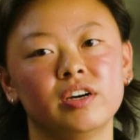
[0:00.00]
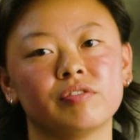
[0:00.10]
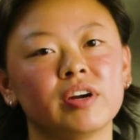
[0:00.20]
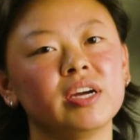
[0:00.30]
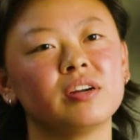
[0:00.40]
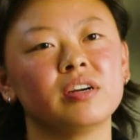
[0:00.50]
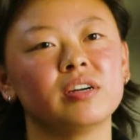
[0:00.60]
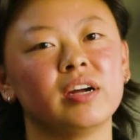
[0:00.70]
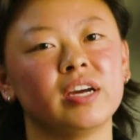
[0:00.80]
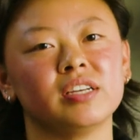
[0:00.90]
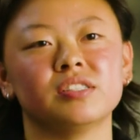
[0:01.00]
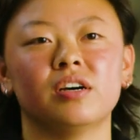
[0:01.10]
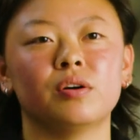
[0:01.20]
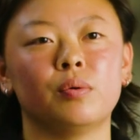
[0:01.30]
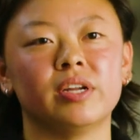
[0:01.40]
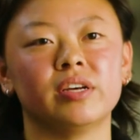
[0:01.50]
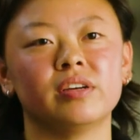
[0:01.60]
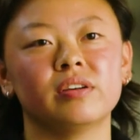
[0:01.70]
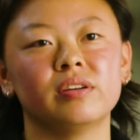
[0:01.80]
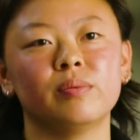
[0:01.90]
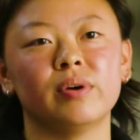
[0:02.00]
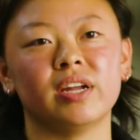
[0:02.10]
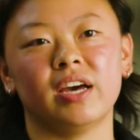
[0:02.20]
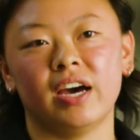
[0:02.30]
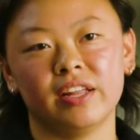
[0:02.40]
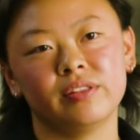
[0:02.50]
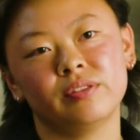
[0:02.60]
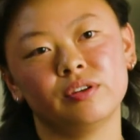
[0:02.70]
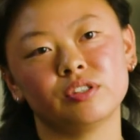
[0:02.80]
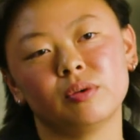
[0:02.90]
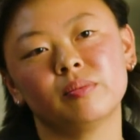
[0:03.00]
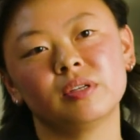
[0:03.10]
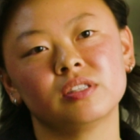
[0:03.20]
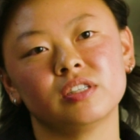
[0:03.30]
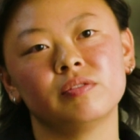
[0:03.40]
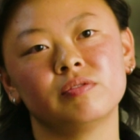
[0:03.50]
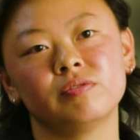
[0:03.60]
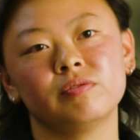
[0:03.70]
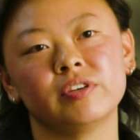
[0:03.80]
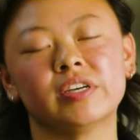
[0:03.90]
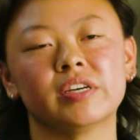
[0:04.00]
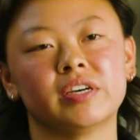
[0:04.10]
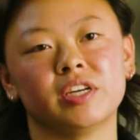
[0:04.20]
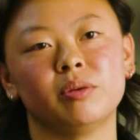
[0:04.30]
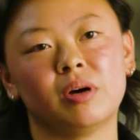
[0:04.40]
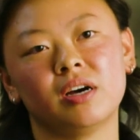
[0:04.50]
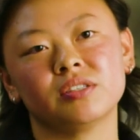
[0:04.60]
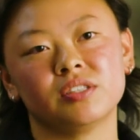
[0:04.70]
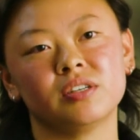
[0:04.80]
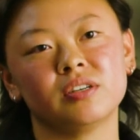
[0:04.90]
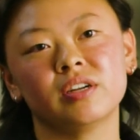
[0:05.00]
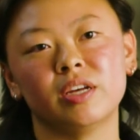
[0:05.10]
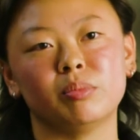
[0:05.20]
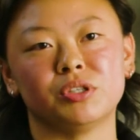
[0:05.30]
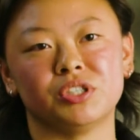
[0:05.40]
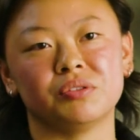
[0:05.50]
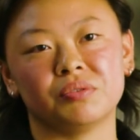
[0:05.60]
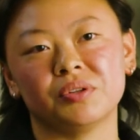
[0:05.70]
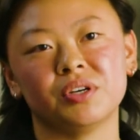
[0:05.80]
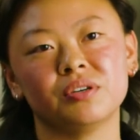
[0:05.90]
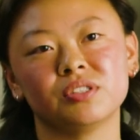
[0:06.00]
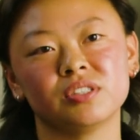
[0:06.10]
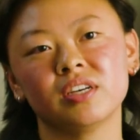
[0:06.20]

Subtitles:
afraid, or I guess not quitting when I had those moments of feeling like an imposter and pushing through those.